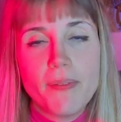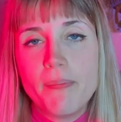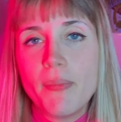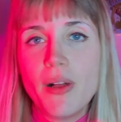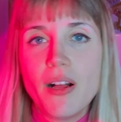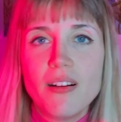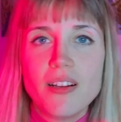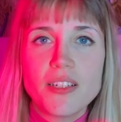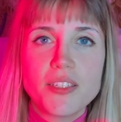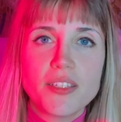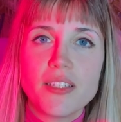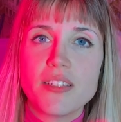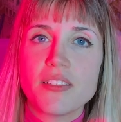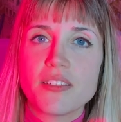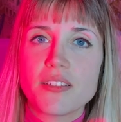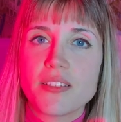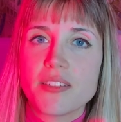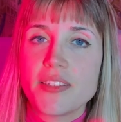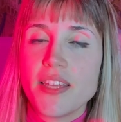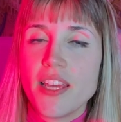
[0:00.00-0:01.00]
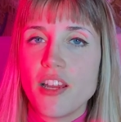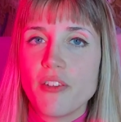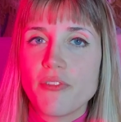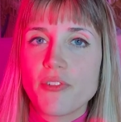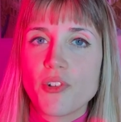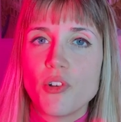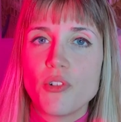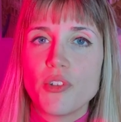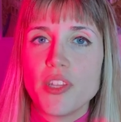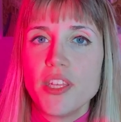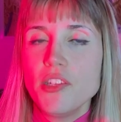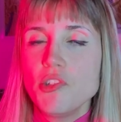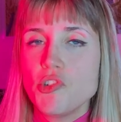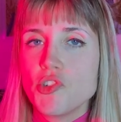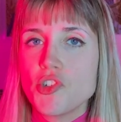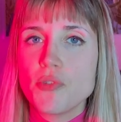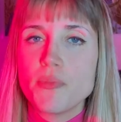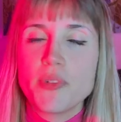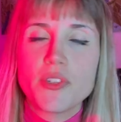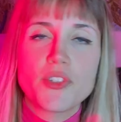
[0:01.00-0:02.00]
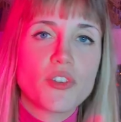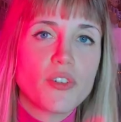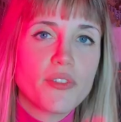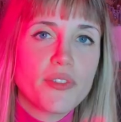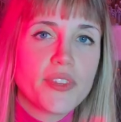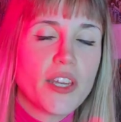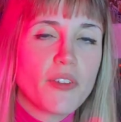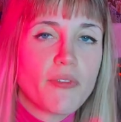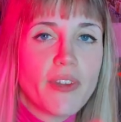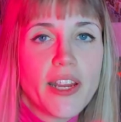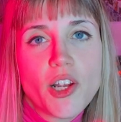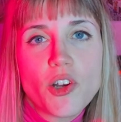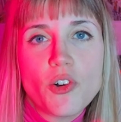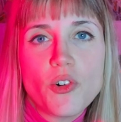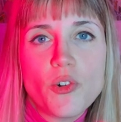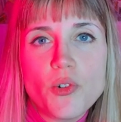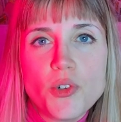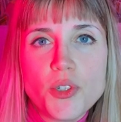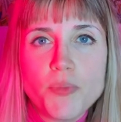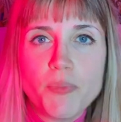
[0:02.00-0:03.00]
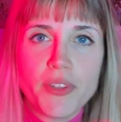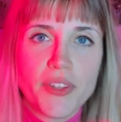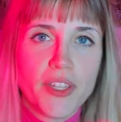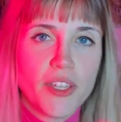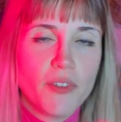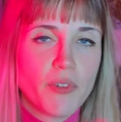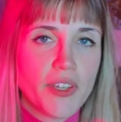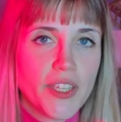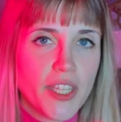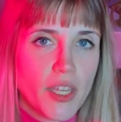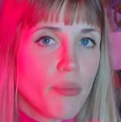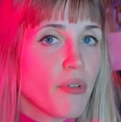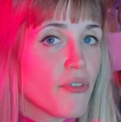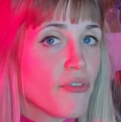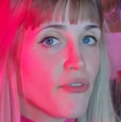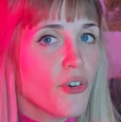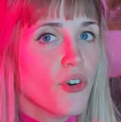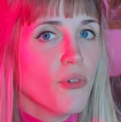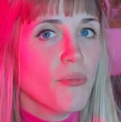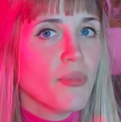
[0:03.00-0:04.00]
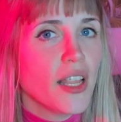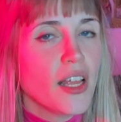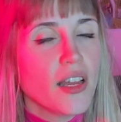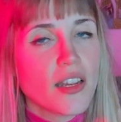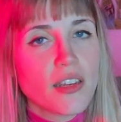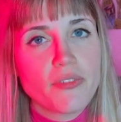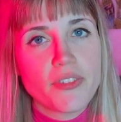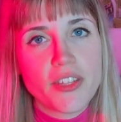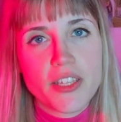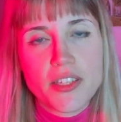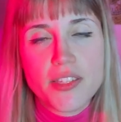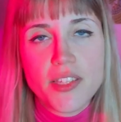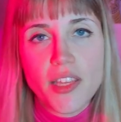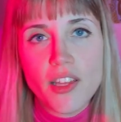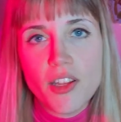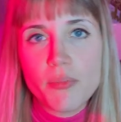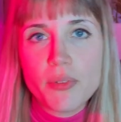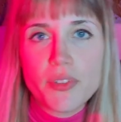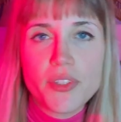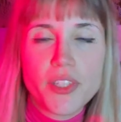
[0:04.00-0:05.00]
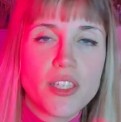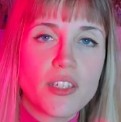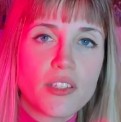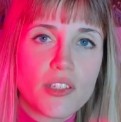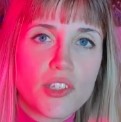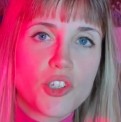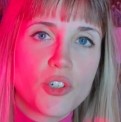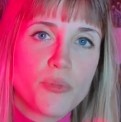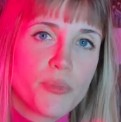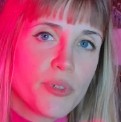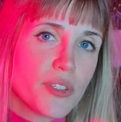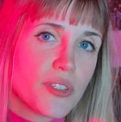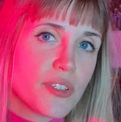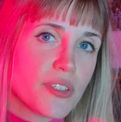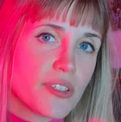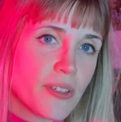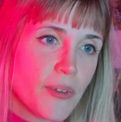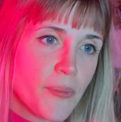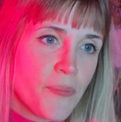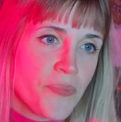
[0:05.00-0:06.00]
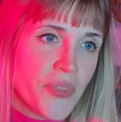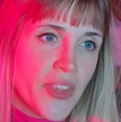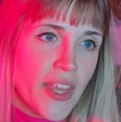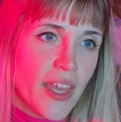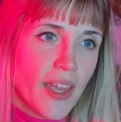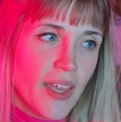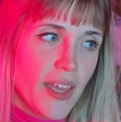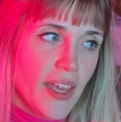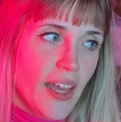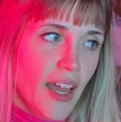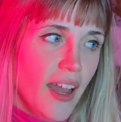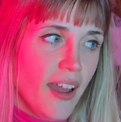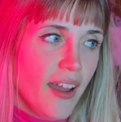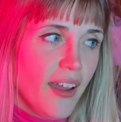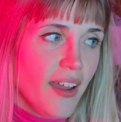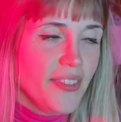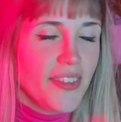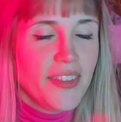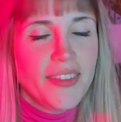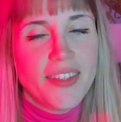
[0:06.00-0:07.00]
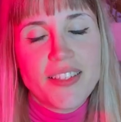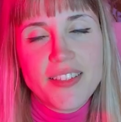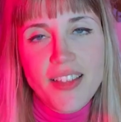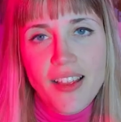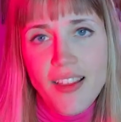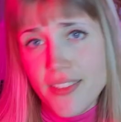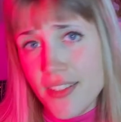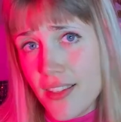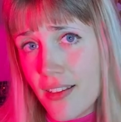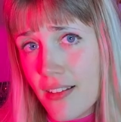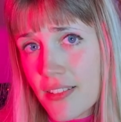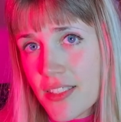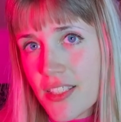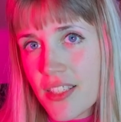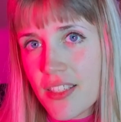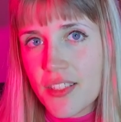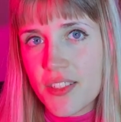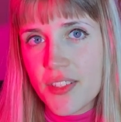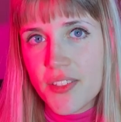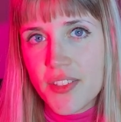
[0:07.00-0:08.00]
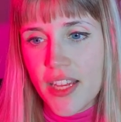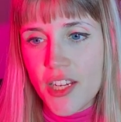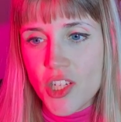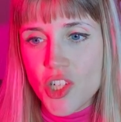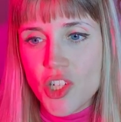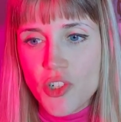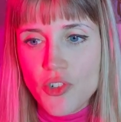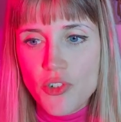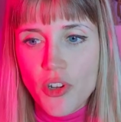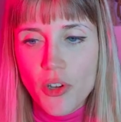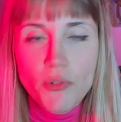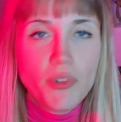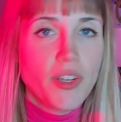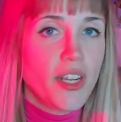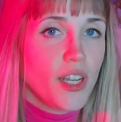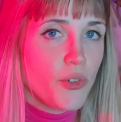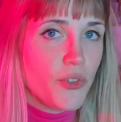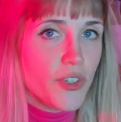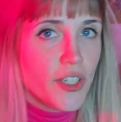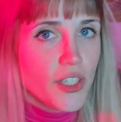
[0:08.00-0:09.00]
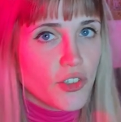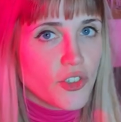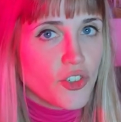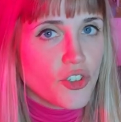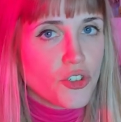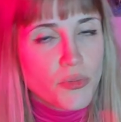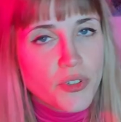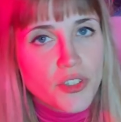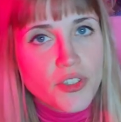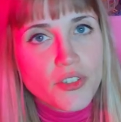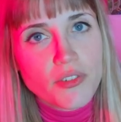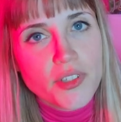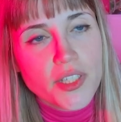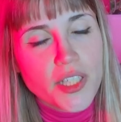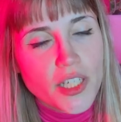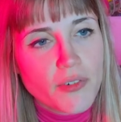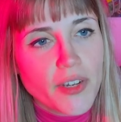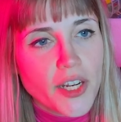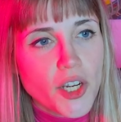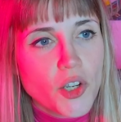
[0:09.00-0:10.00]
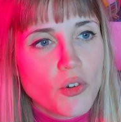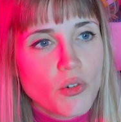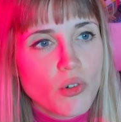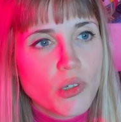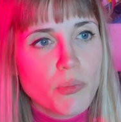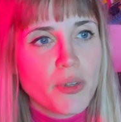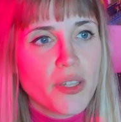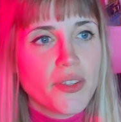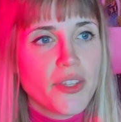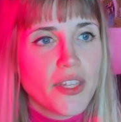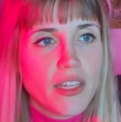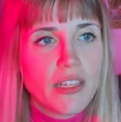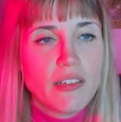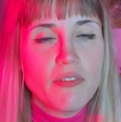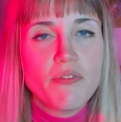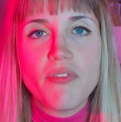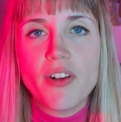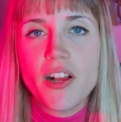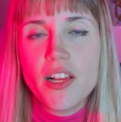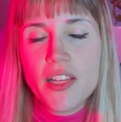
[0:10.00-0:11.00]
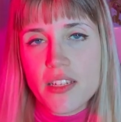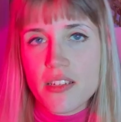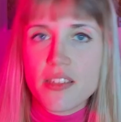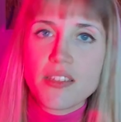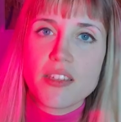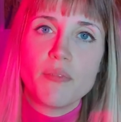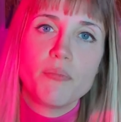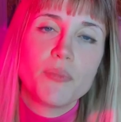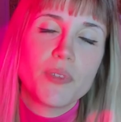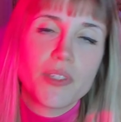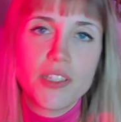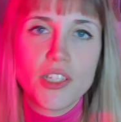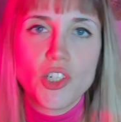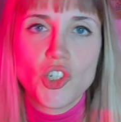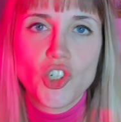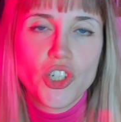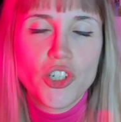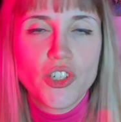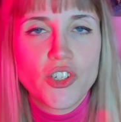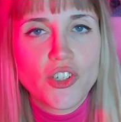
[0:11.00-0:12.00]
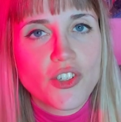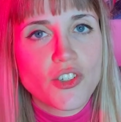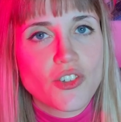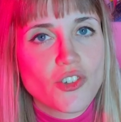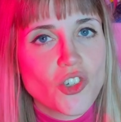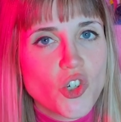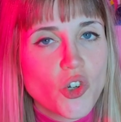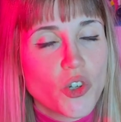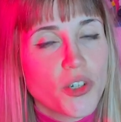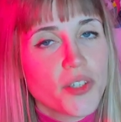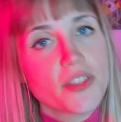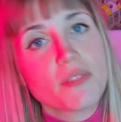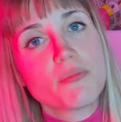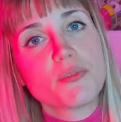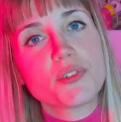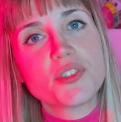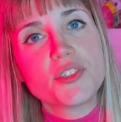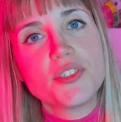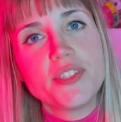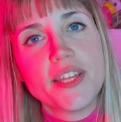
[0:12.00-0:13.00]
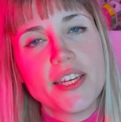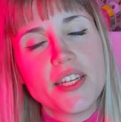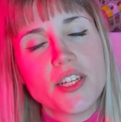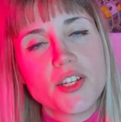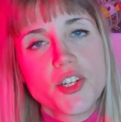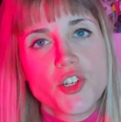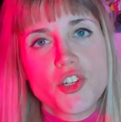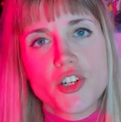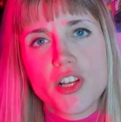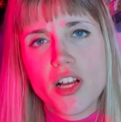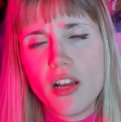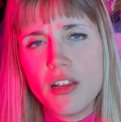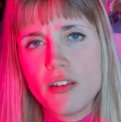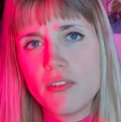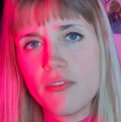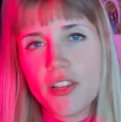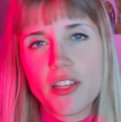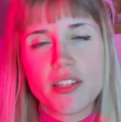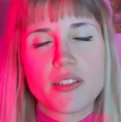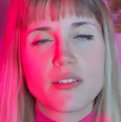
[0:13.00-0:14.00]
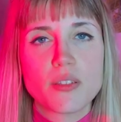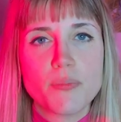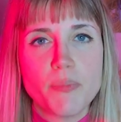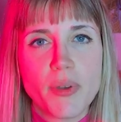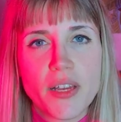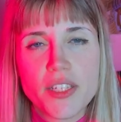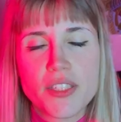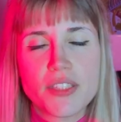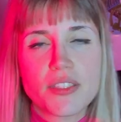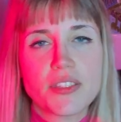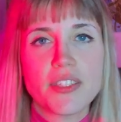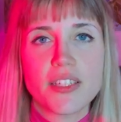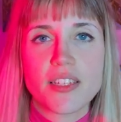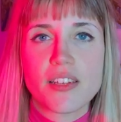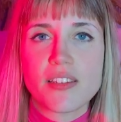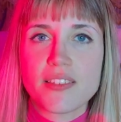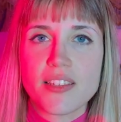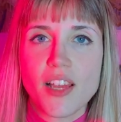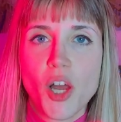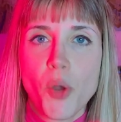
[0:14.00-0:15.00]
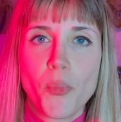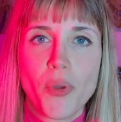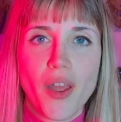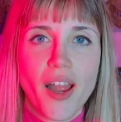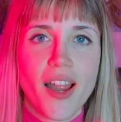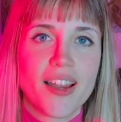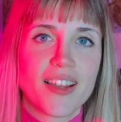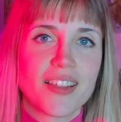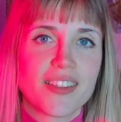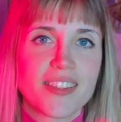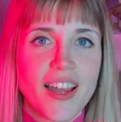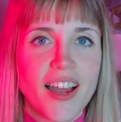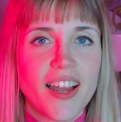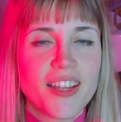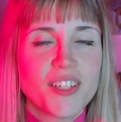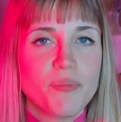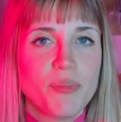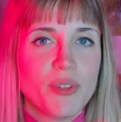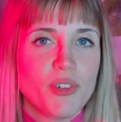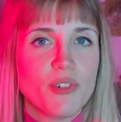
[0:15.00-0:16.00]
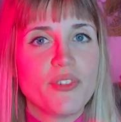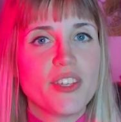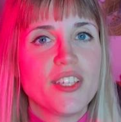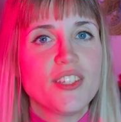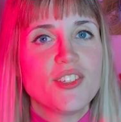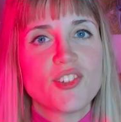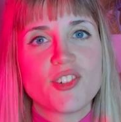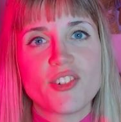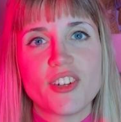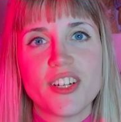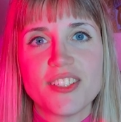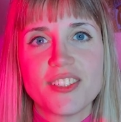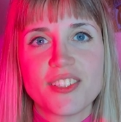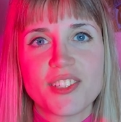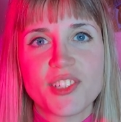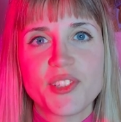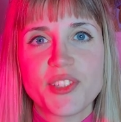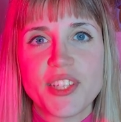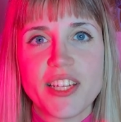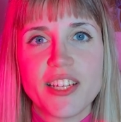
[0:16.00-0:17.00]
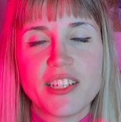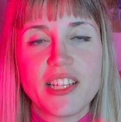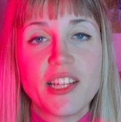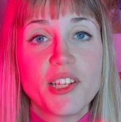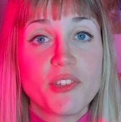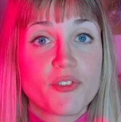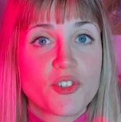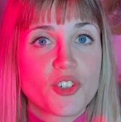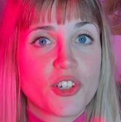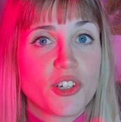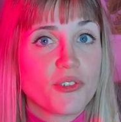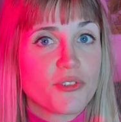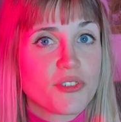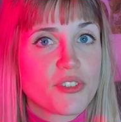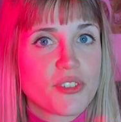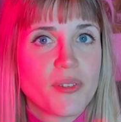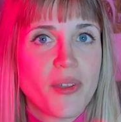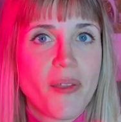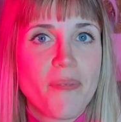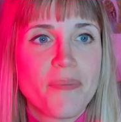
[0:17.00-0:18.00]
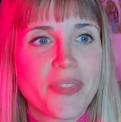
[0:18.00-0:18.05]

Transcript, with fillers: some artists that have got instruments on their record, but then when they perform live, they sample the instruments uh, and then there's other artists that actually don't have instruments on their record, but they invite some musicians to join them on stage to kind of like spice things up and add a bit of interest to their live shows.